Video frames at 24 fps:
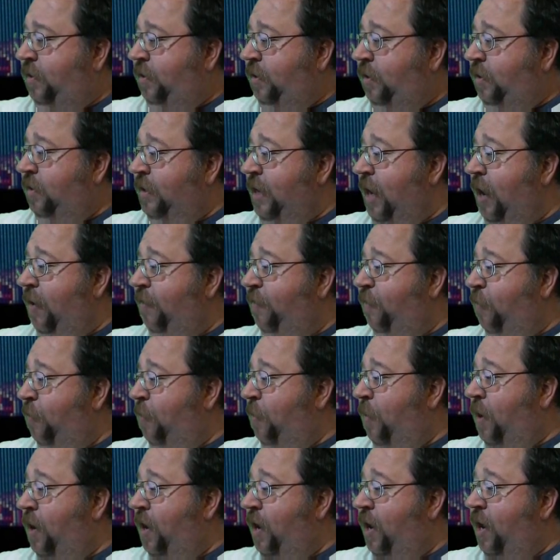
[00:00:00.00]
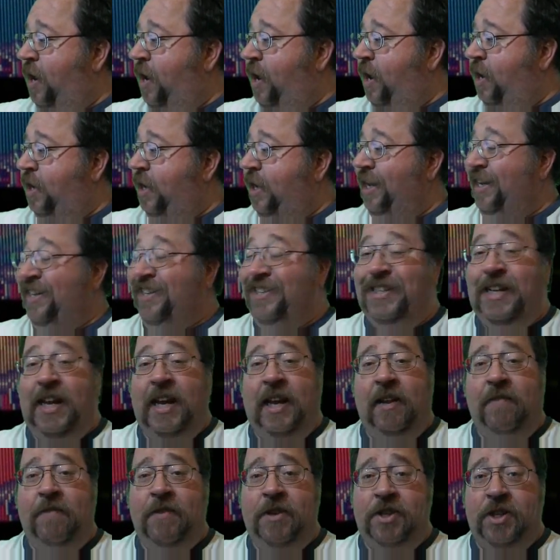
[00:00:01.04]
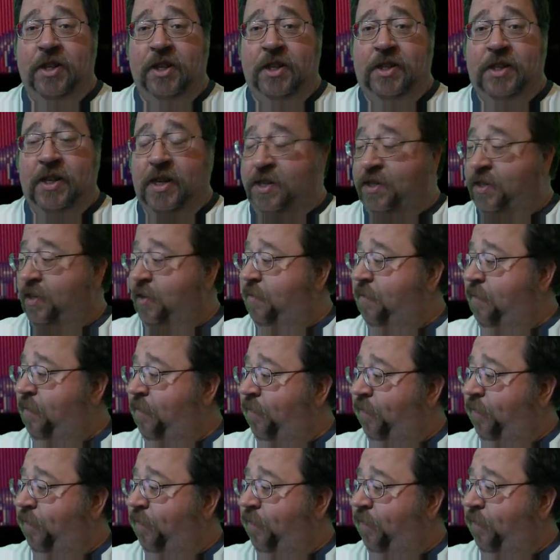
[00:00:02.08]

Now for my Intellivision system,